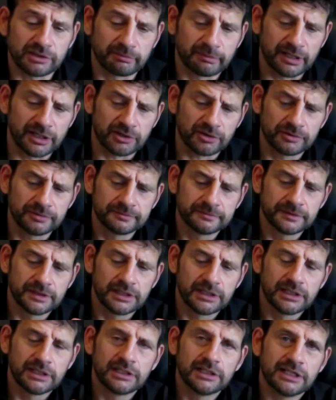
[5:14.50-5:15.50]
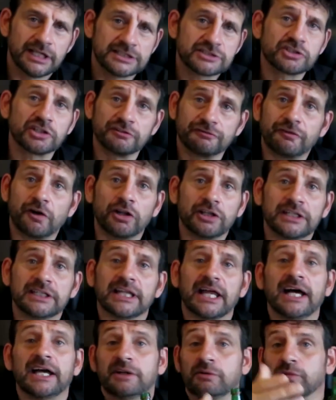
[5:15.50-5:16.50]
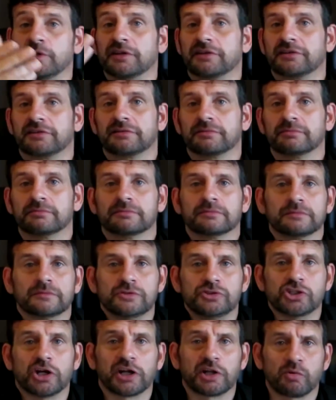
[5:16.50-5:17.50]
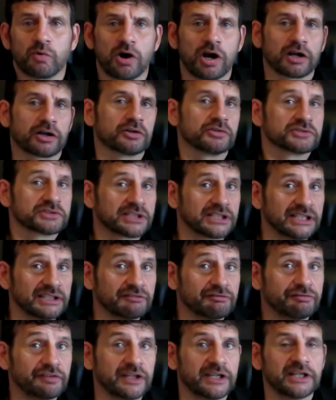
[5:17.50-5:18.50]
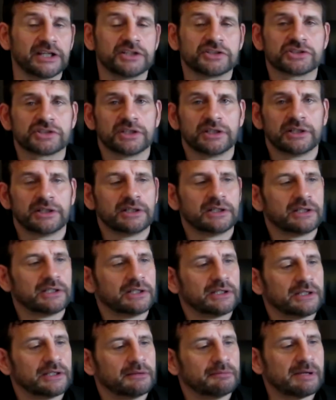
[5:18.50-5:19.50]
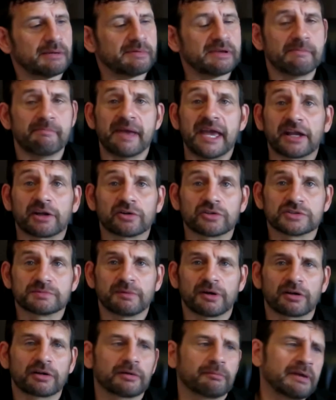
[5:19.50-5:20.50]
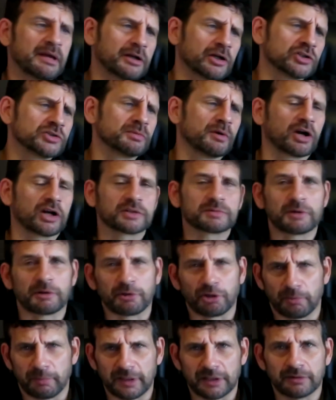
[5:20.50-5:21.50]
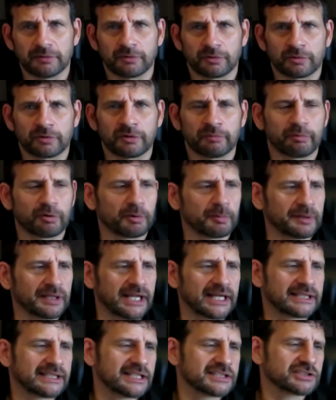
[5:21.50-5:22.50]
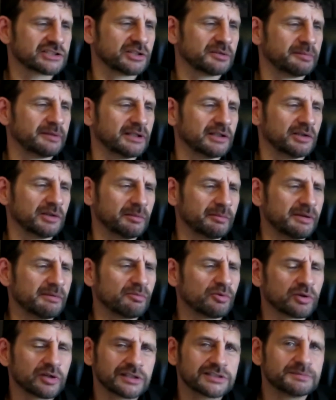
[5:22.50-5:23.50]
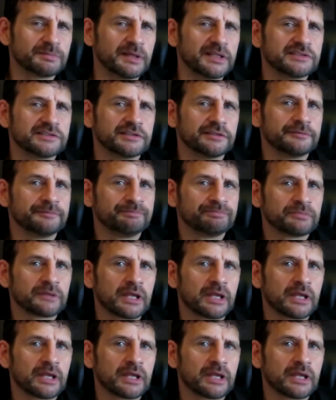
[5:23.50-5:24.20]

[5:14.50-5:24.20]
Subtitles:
bottle. It's going to fall in line with Johnny Walker's, Glenfiddich, maybe a Maker's Mark. Maker's Mark is probably going to be, or bourbon like that's going to be a little bit more expensive,